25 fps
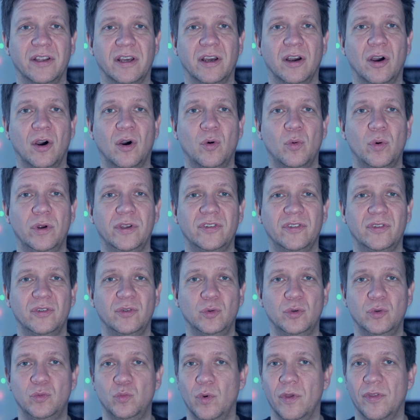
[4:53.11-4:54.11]
I always
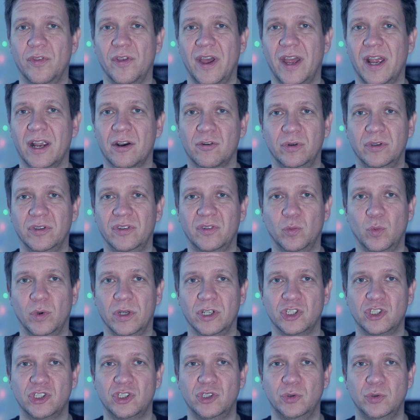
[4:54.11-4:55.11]
do it with acros
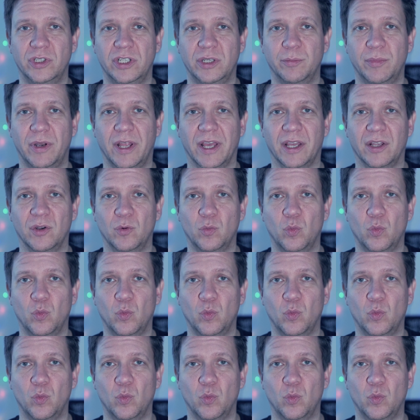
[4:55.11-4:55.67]
when shooting black and